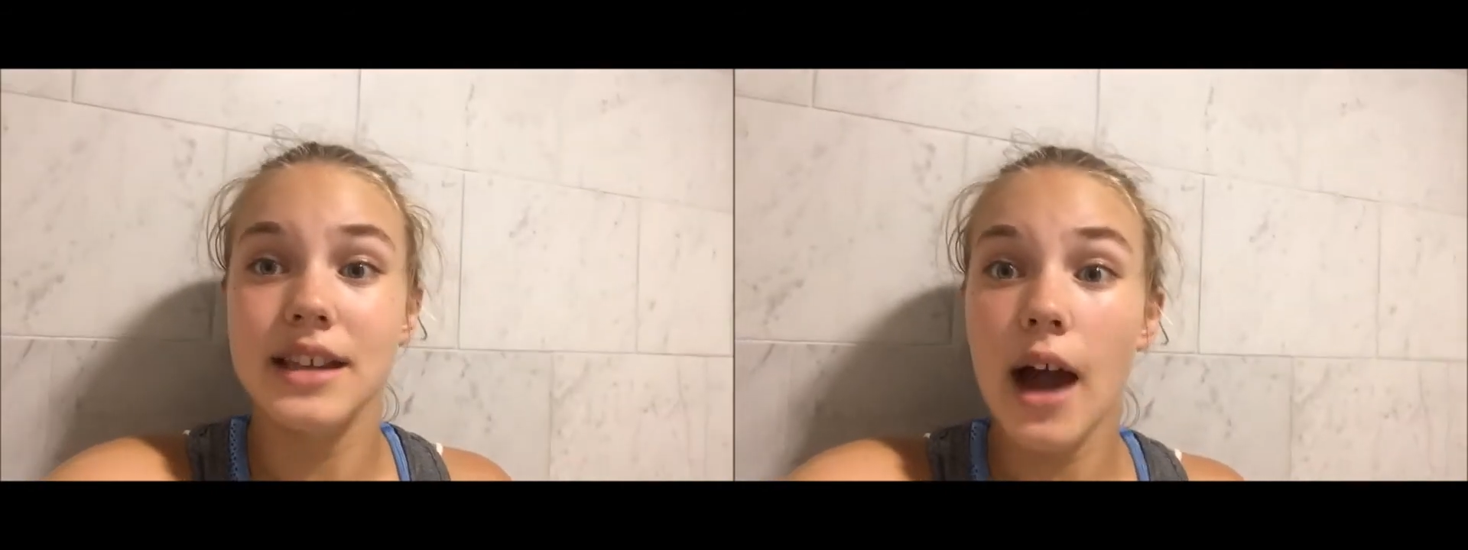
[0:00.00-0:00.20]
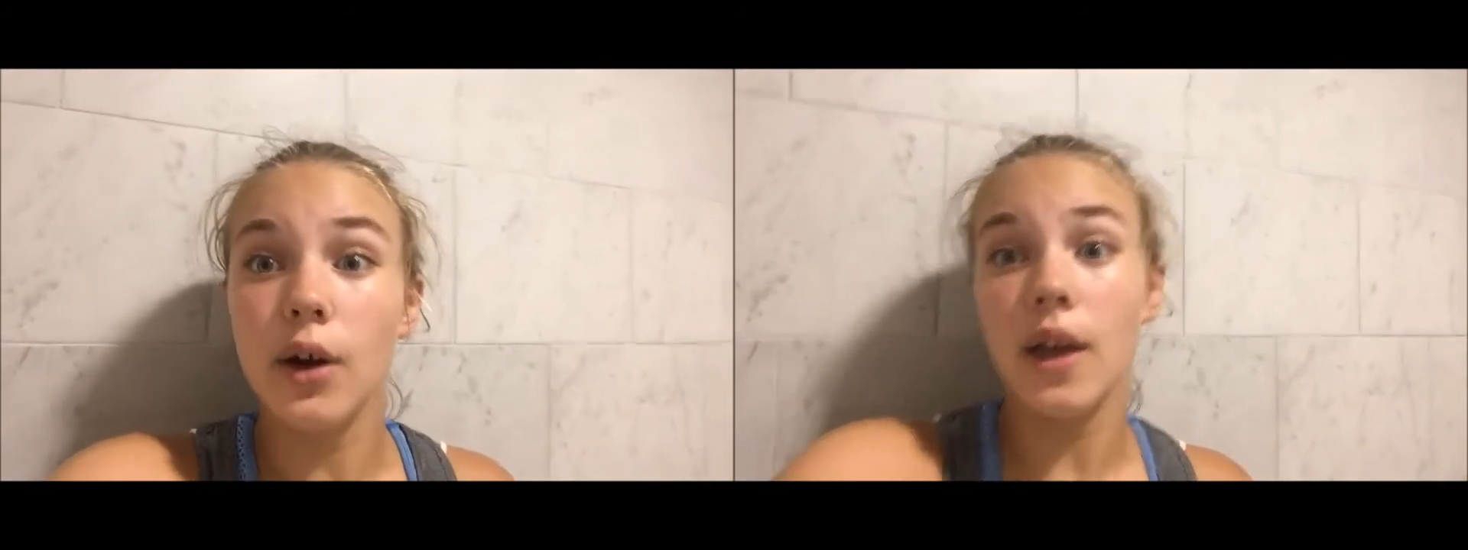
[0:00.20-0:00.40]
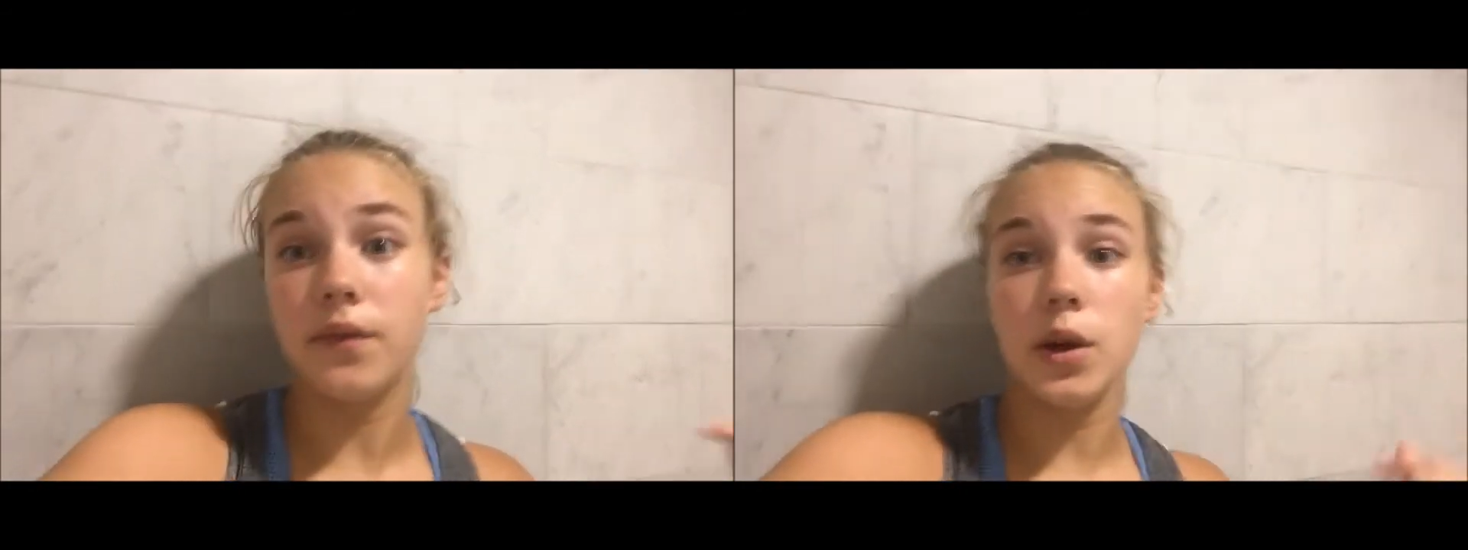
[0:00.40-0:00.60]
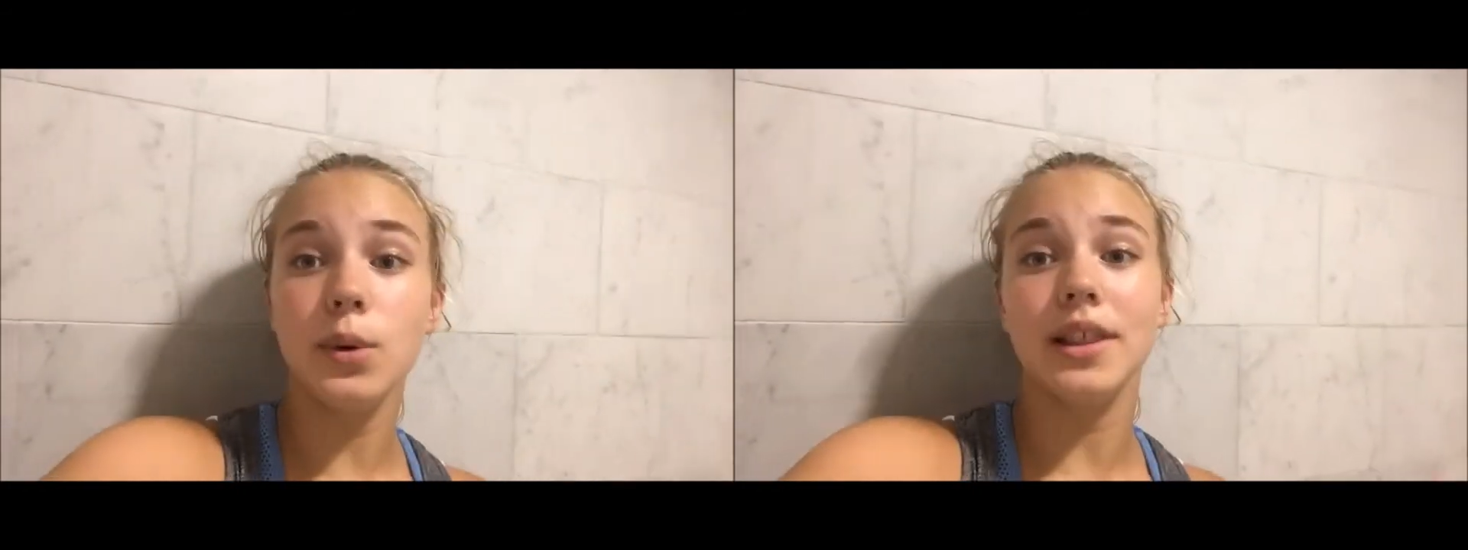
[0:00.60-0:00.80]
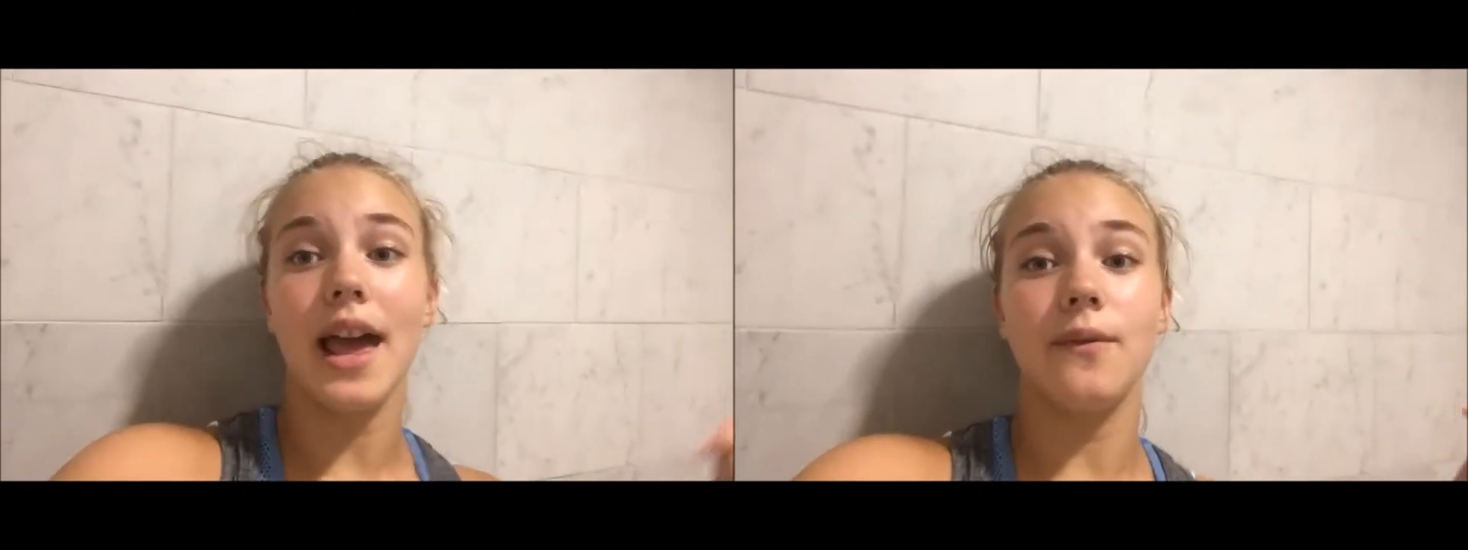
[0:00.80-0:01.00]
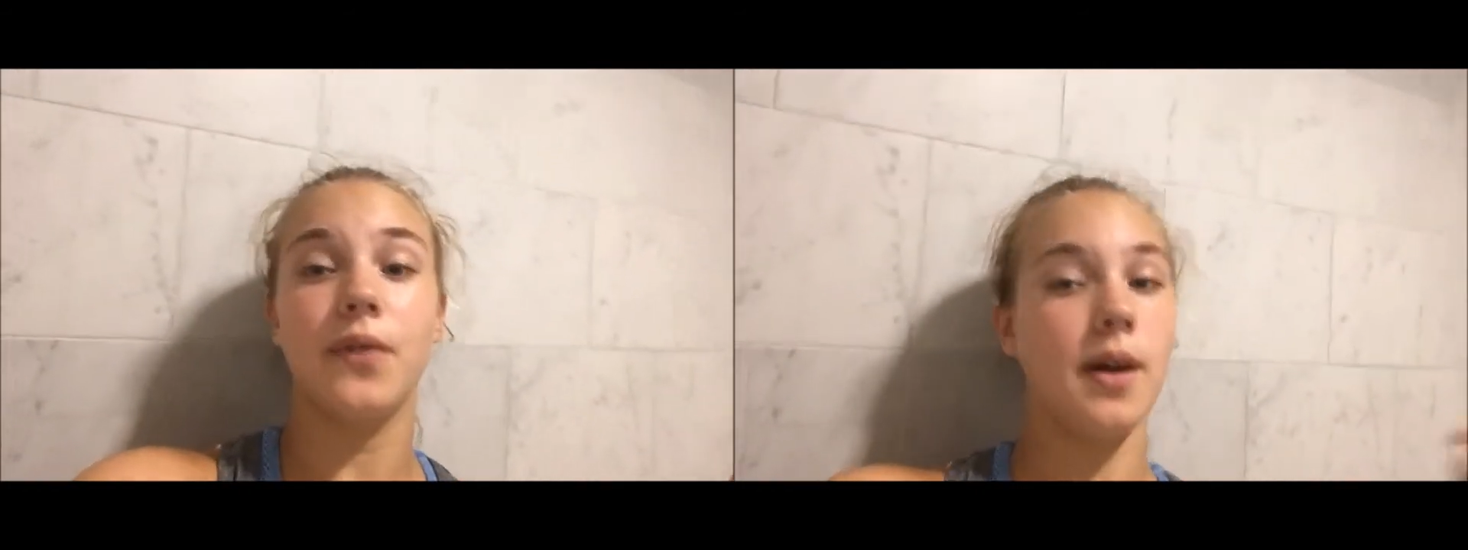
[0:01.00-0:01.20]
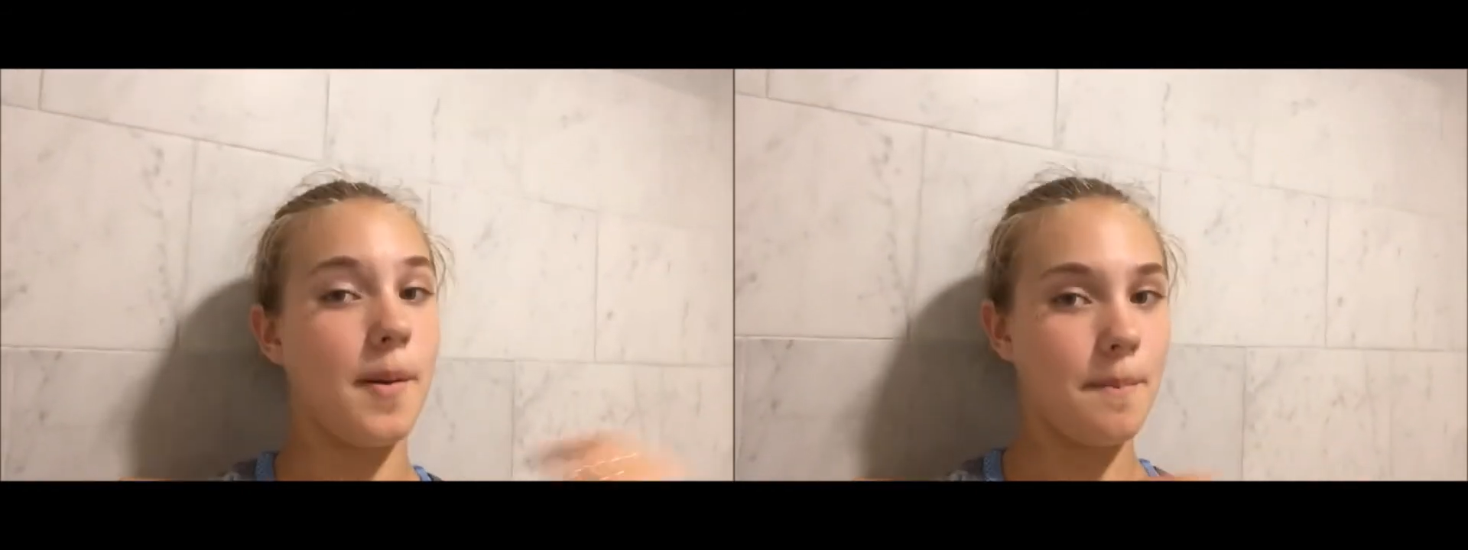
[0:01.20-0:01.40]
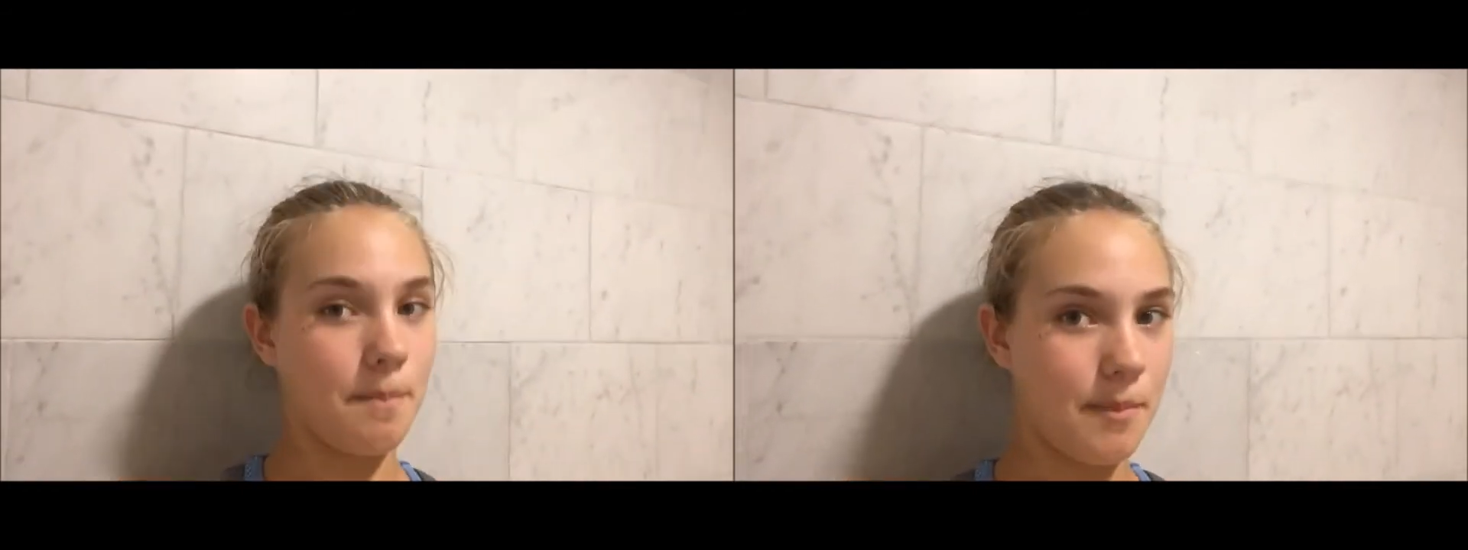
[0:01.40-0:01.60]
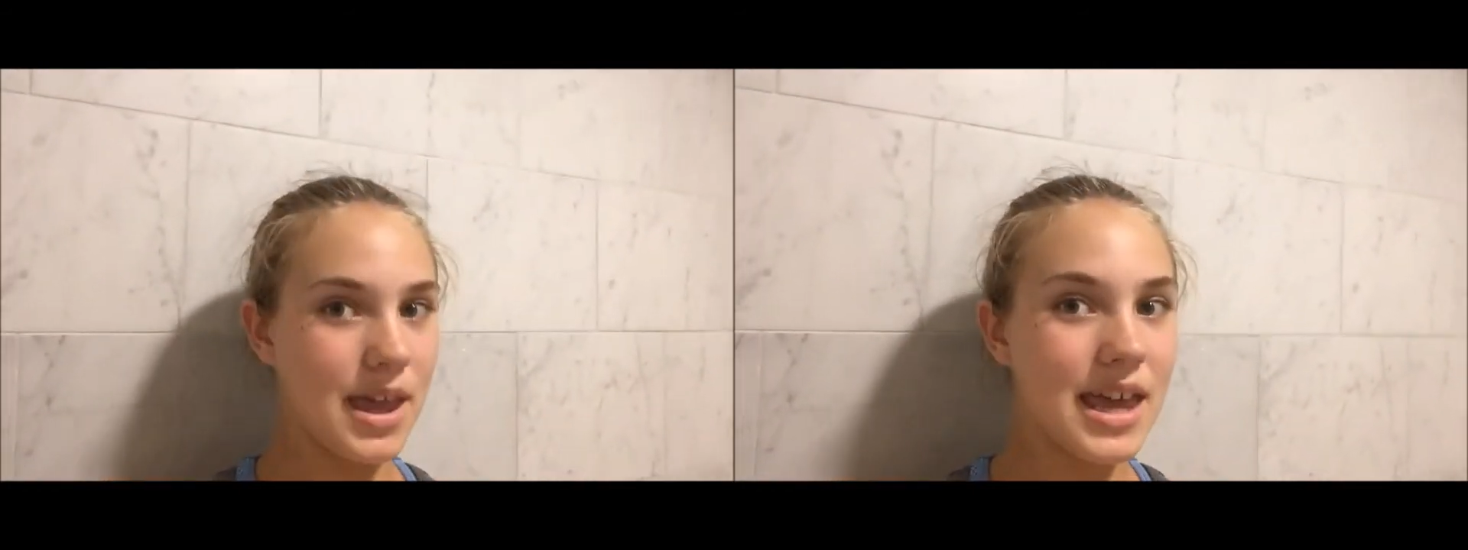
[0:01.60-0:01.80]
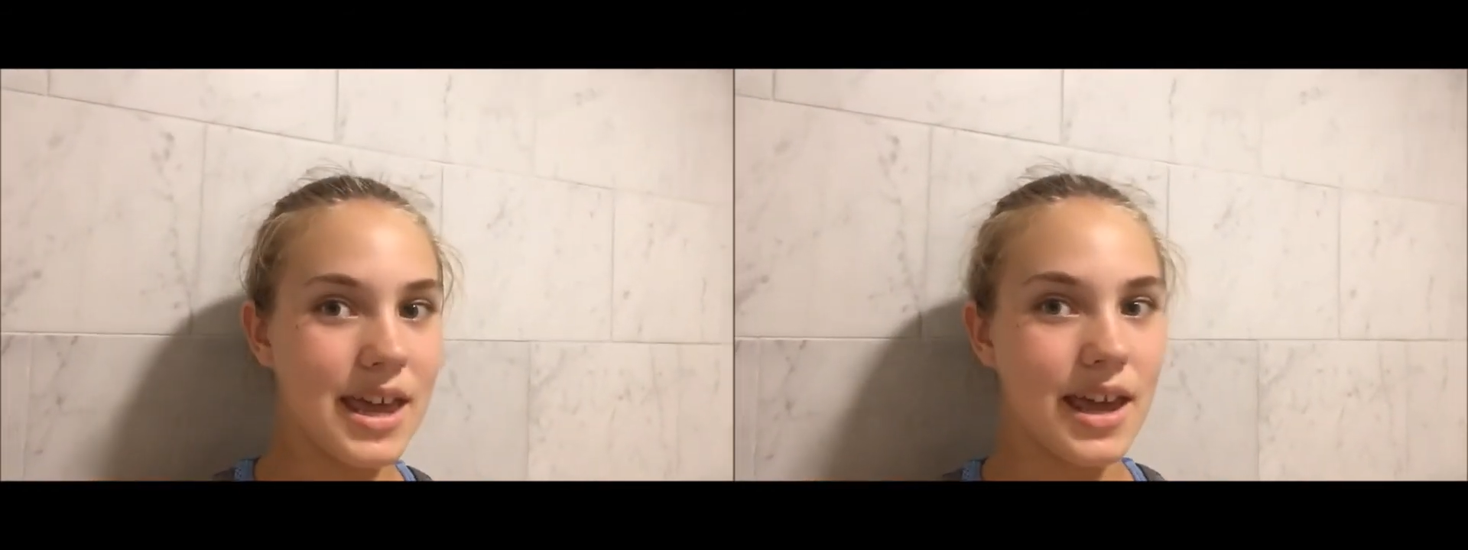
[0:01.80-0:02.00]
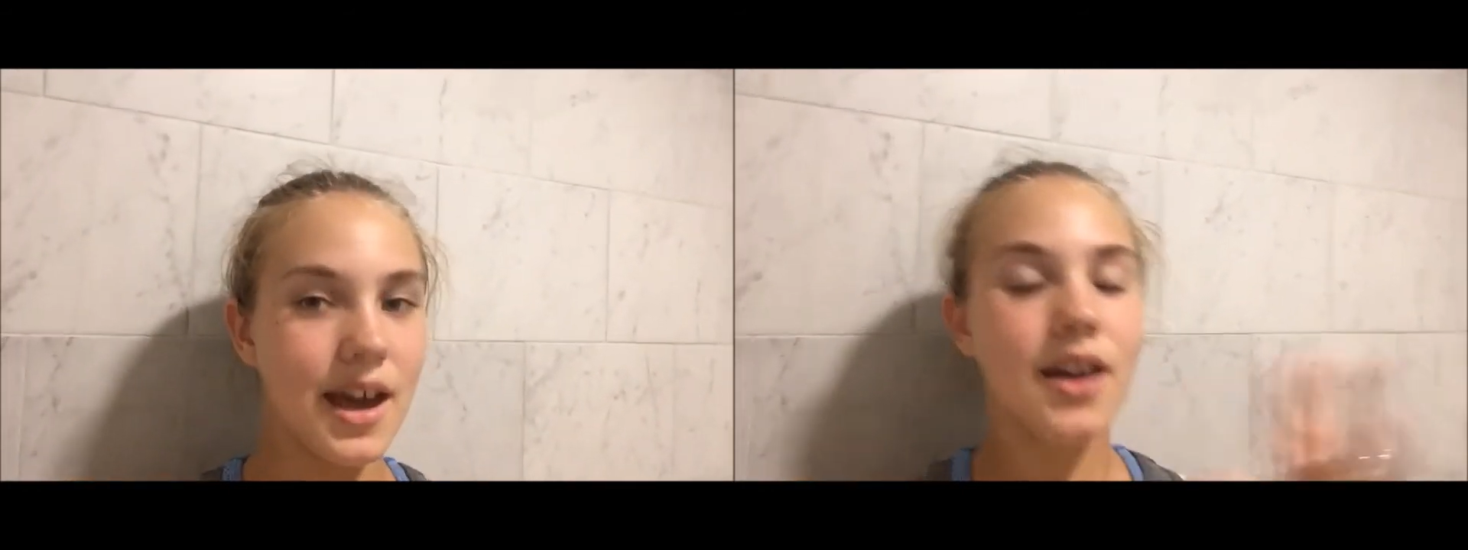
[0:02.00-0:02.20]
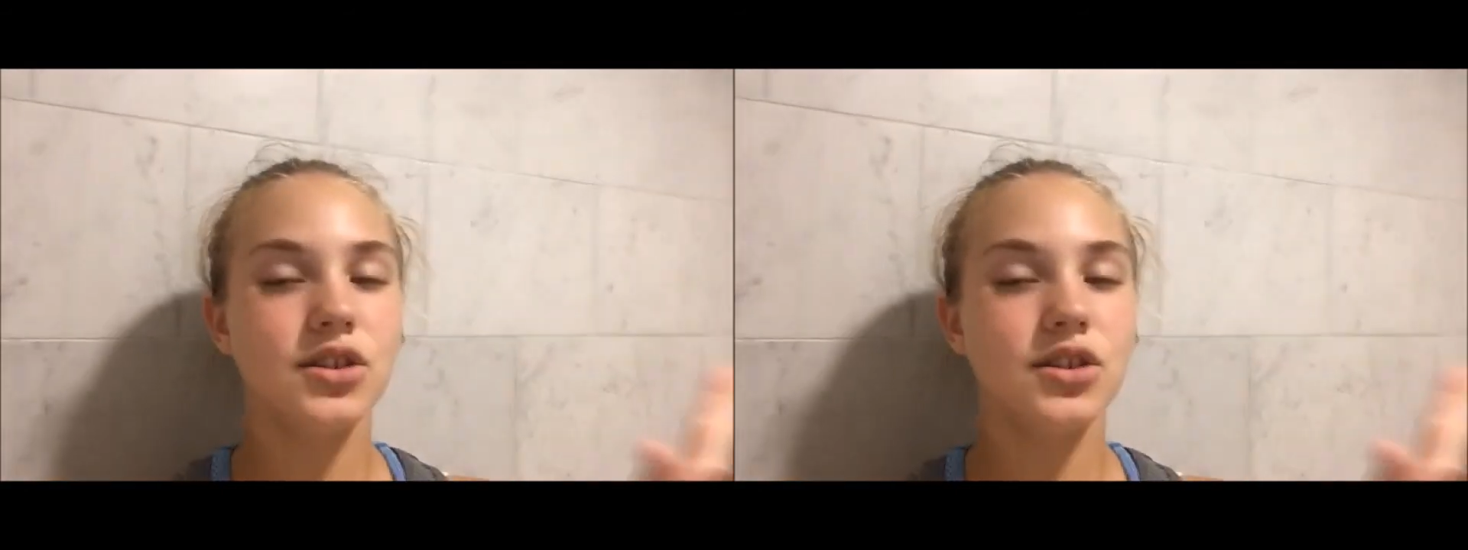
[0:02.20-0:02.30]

Now, if you would like for me